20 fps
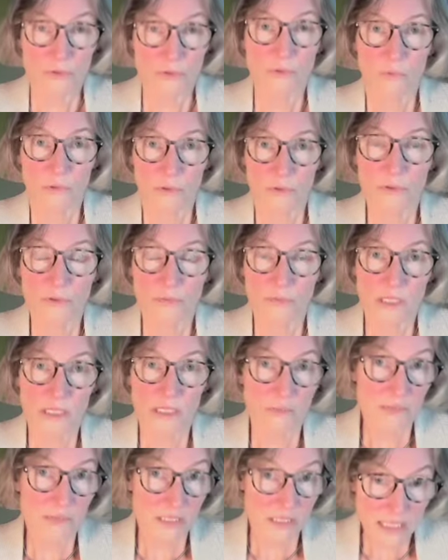you want to be
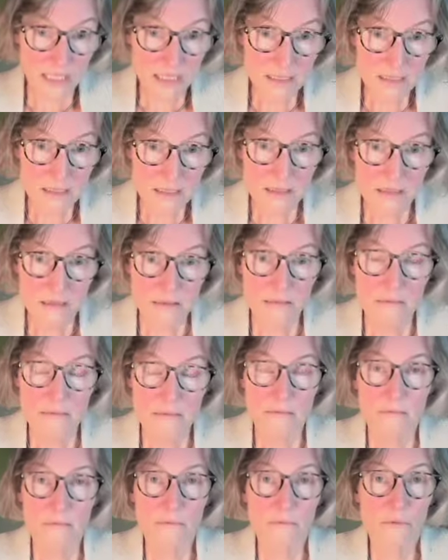upset
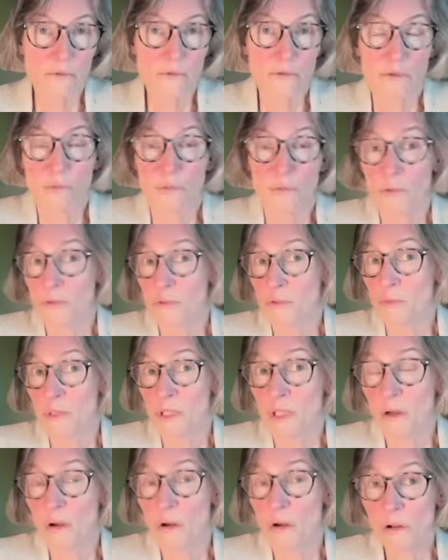or do you want to
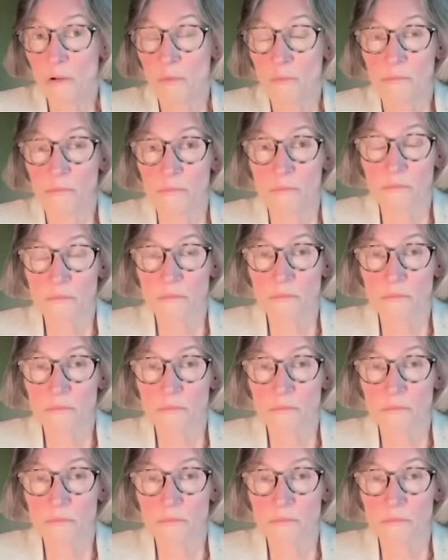be calm?